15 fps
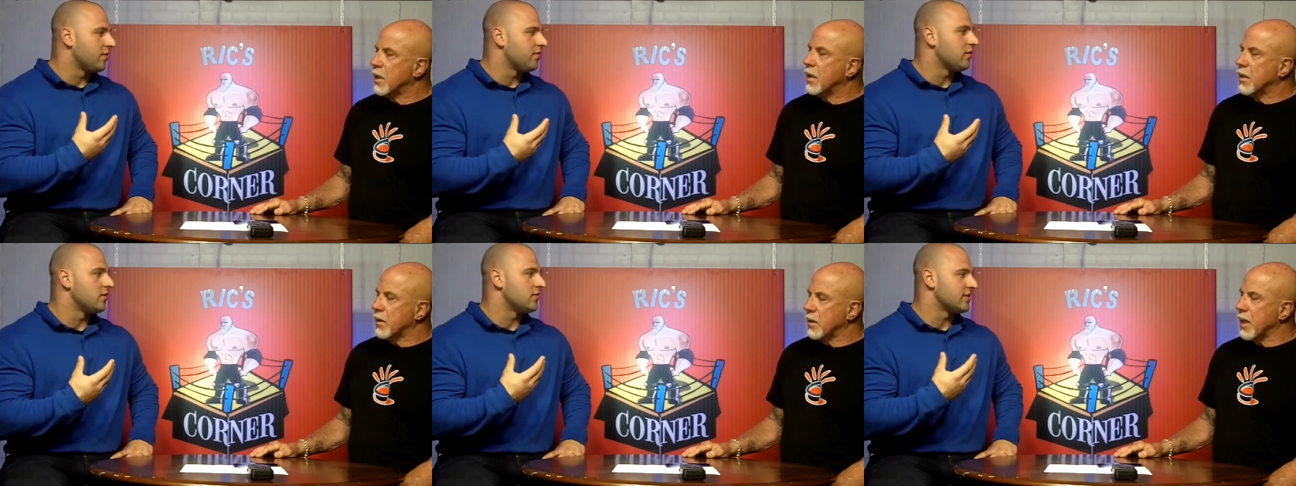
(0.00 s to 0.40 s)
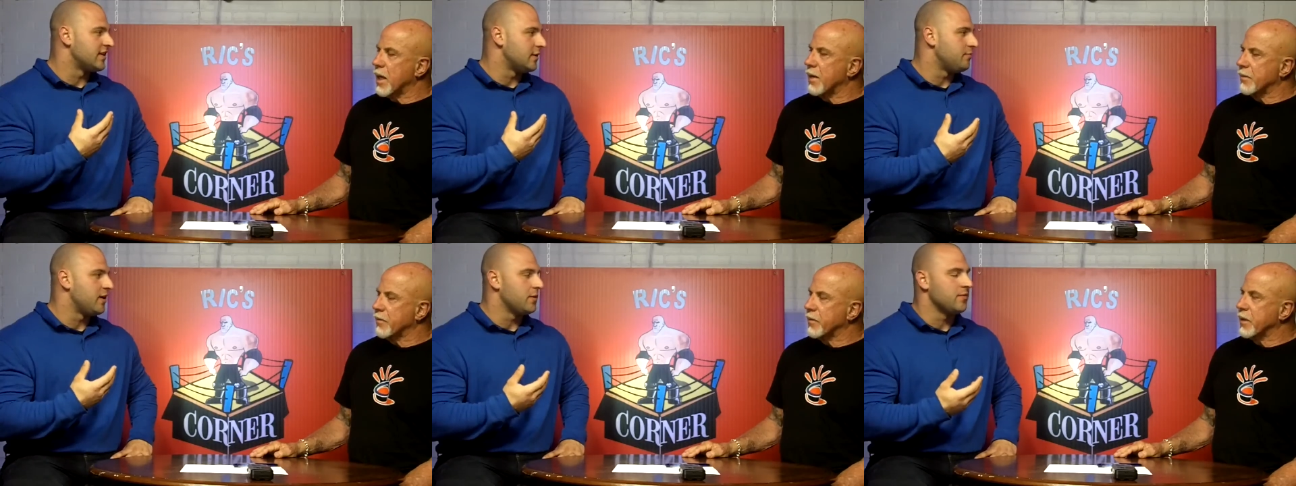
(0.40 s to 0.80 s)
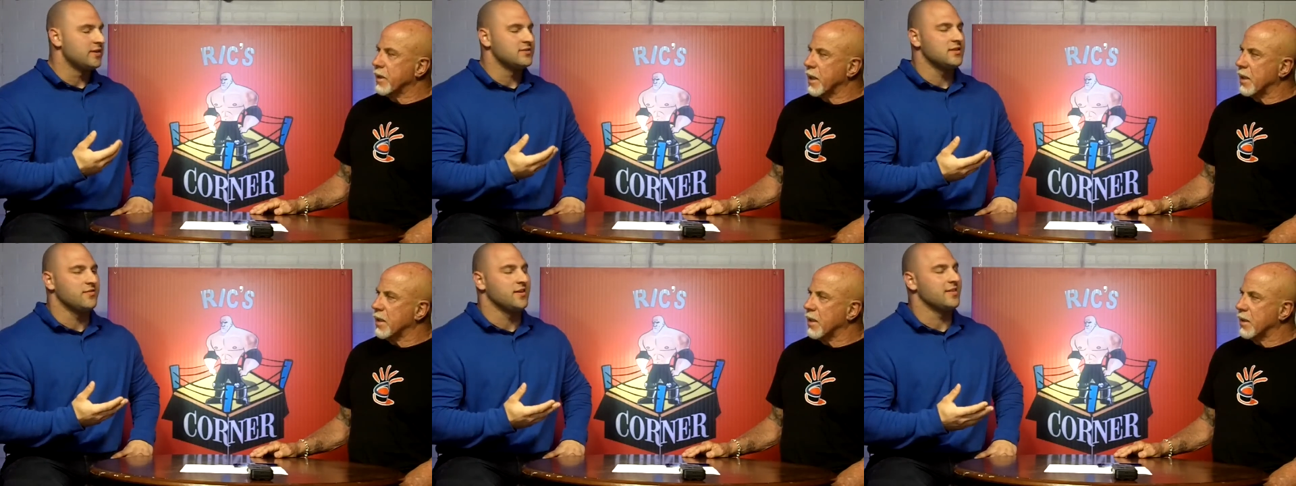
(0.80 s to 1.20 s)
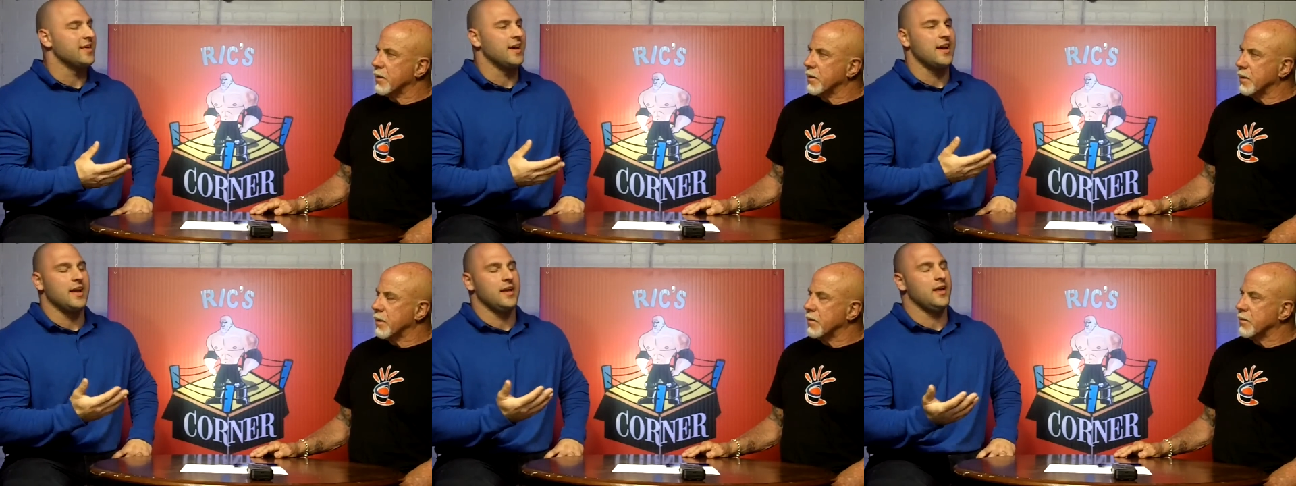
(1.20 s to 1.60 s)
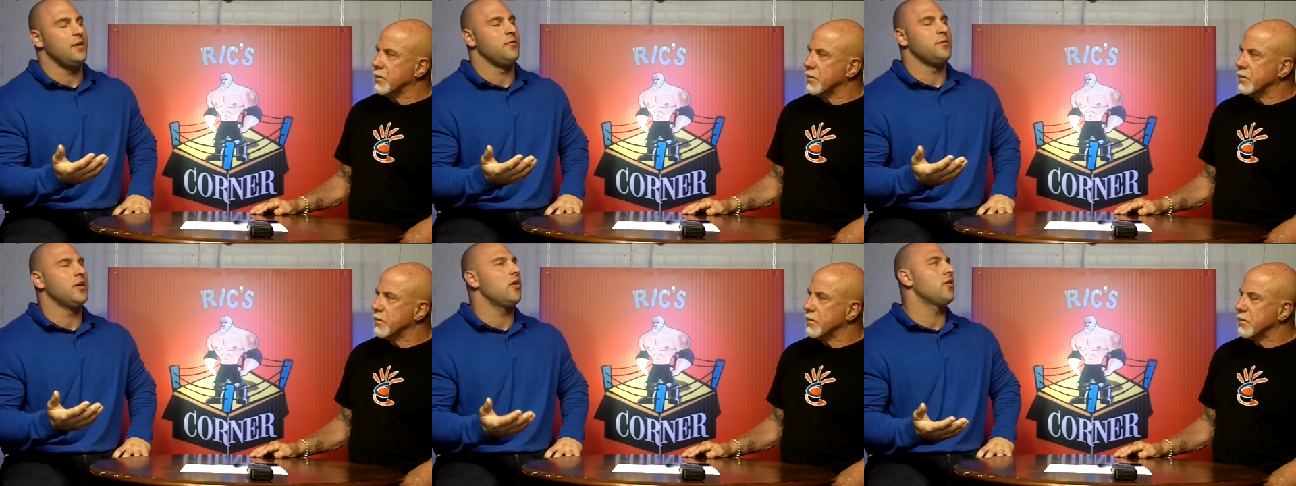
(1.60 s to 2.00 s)
Speaker 1: of the skin yeah. pigment and yeah, stuff yeah. like that. I, it would
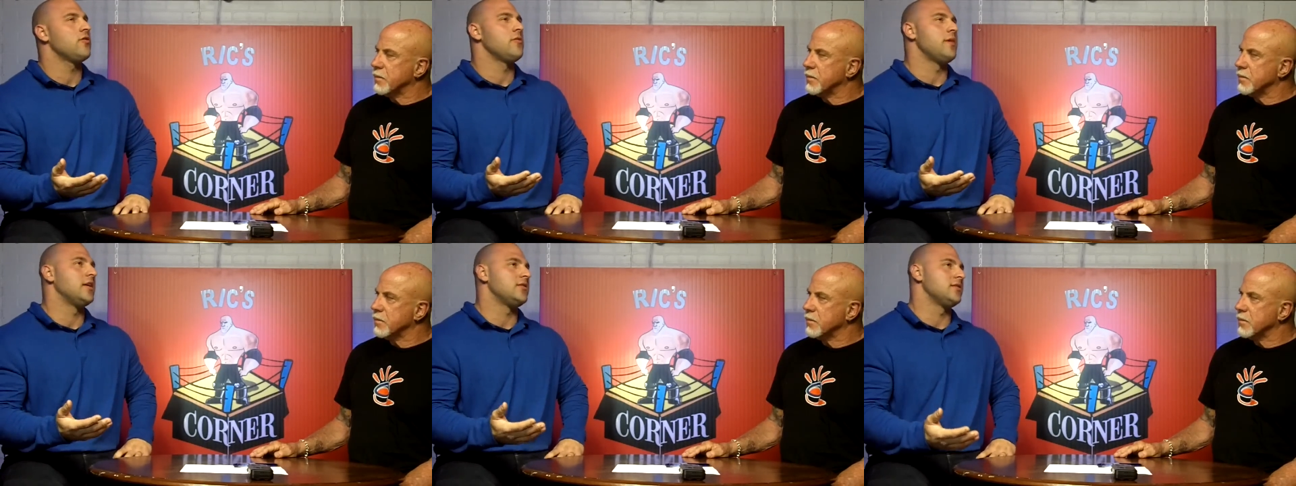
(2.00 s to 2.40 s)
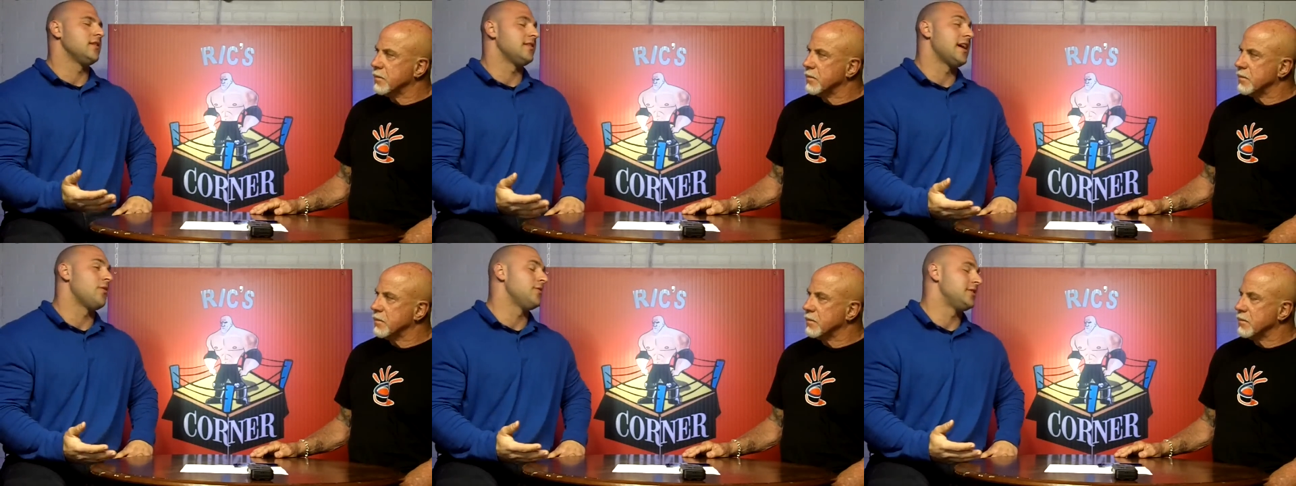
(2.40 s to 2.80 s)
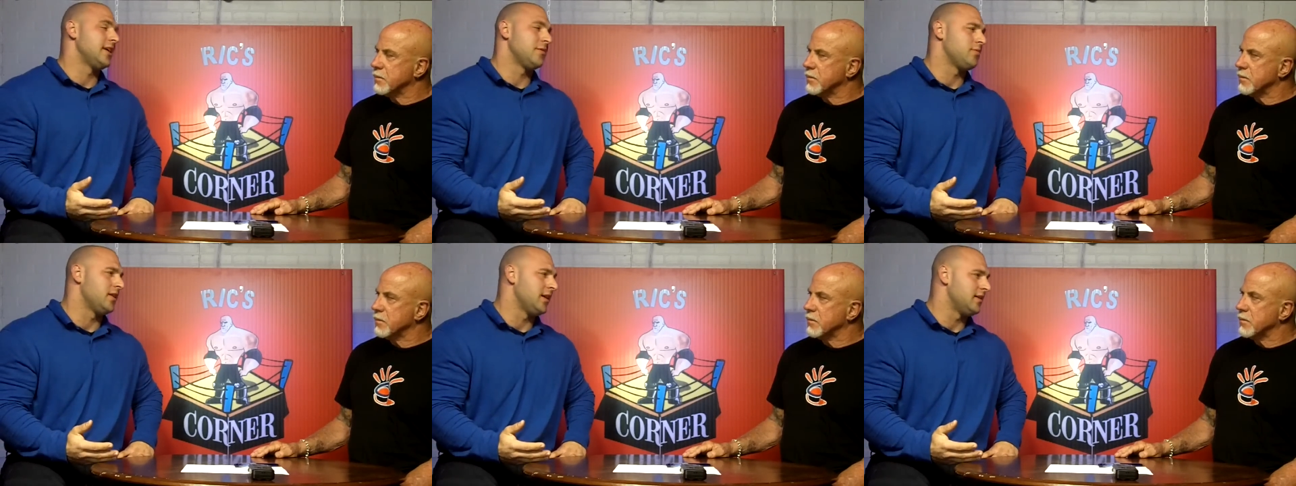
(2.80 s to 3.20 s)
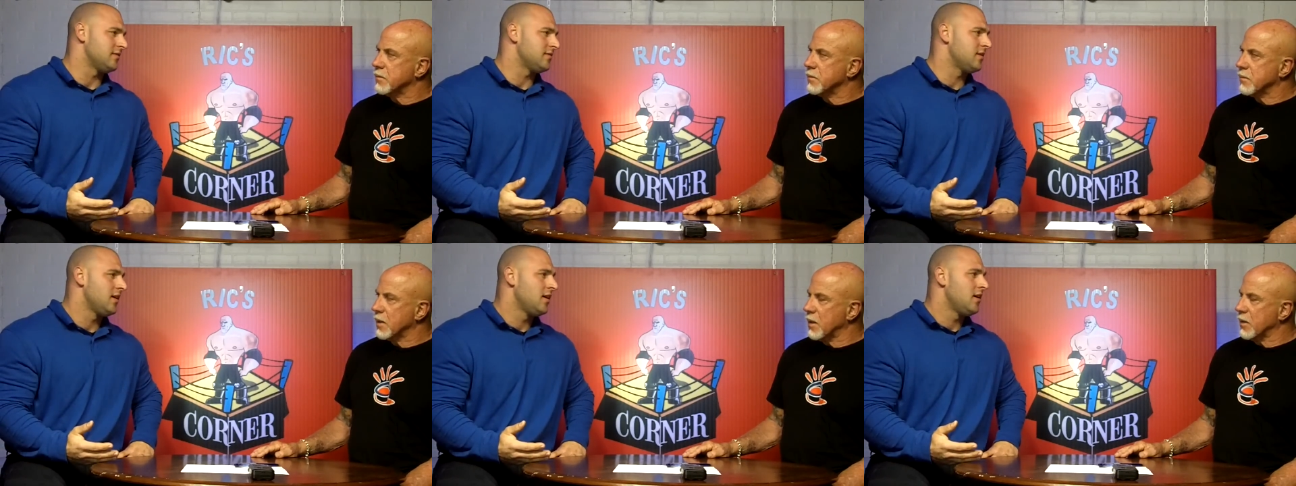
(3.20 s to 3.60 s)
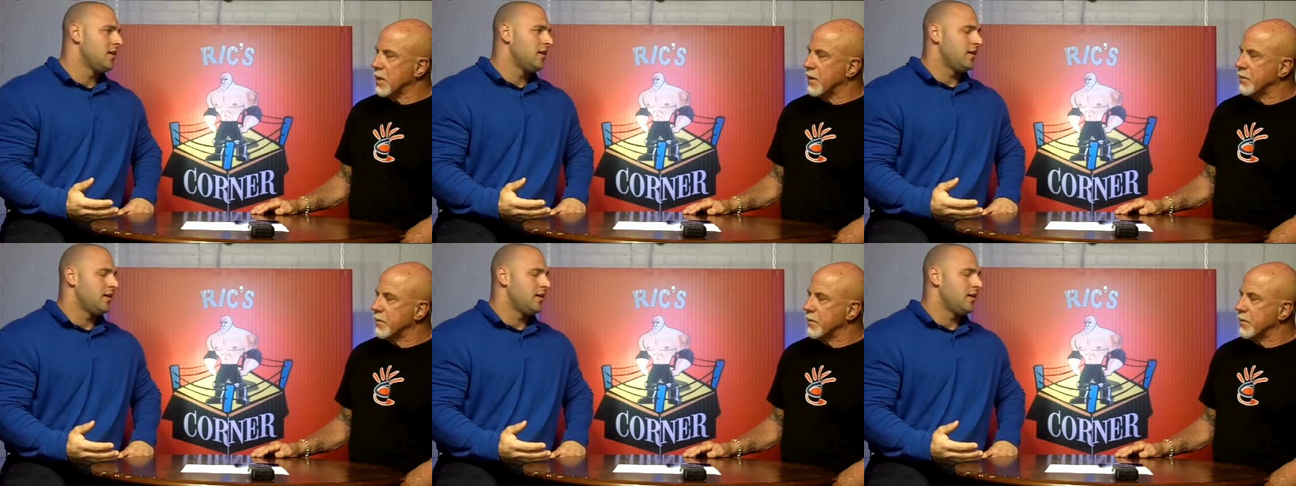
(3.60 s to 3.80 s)
be hard to imagine that that would take place. Okay.